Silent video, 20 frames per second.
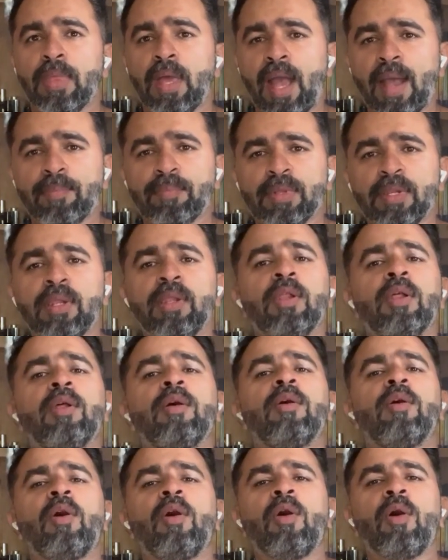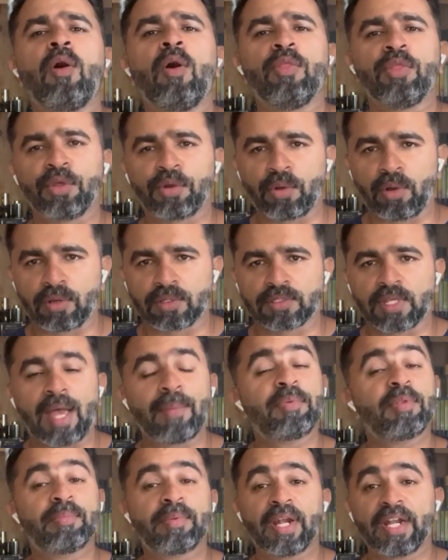Apple on the Rocks,
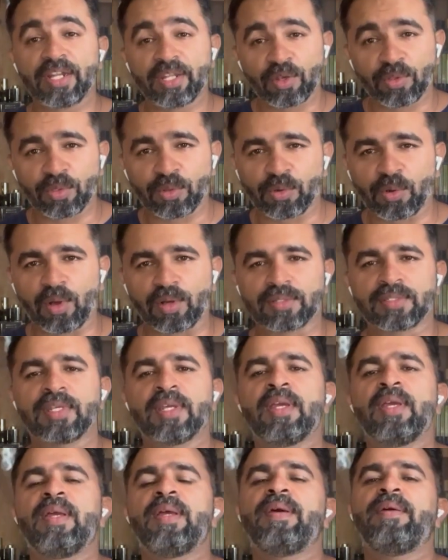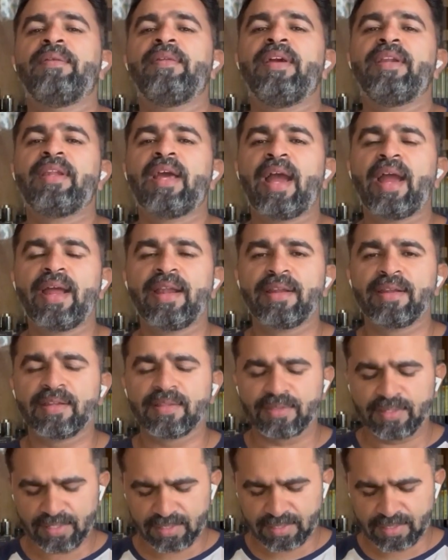Apple Brandy on the Rocks, right? And
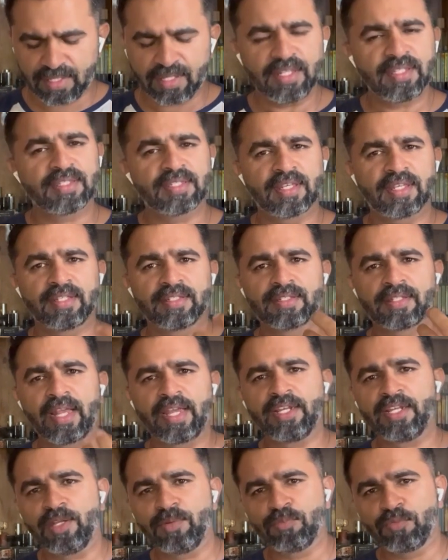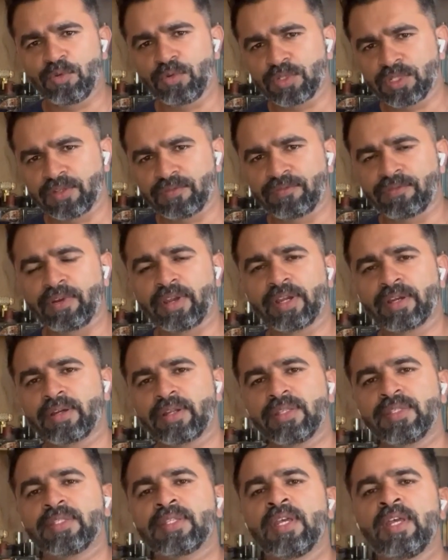this is a slightly boozy
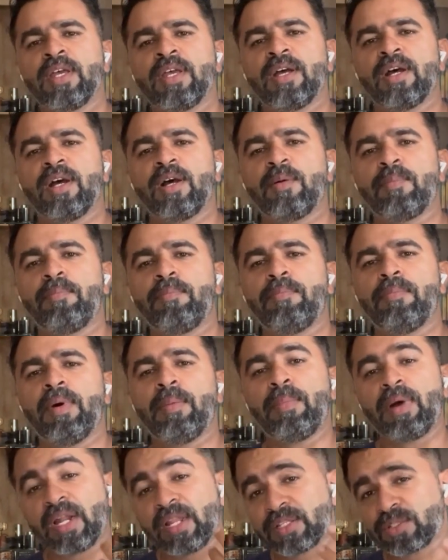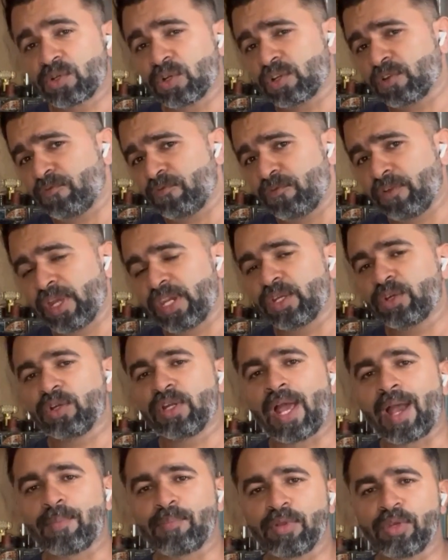fragrance, but it's got a very good
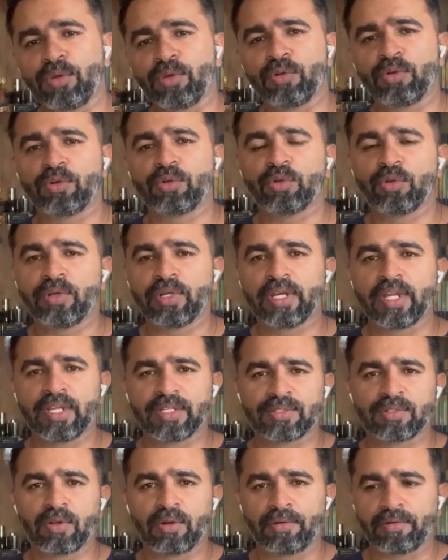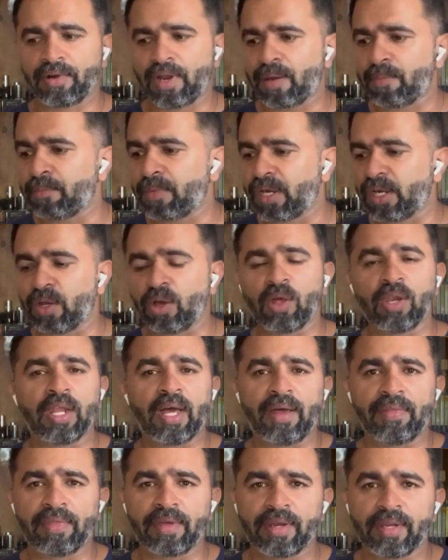apple note to it. It's got rum and all
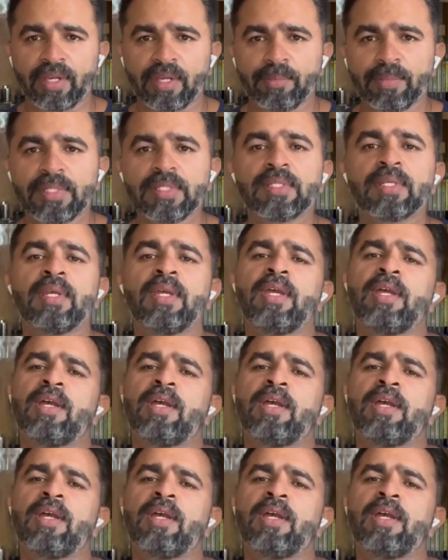other elements.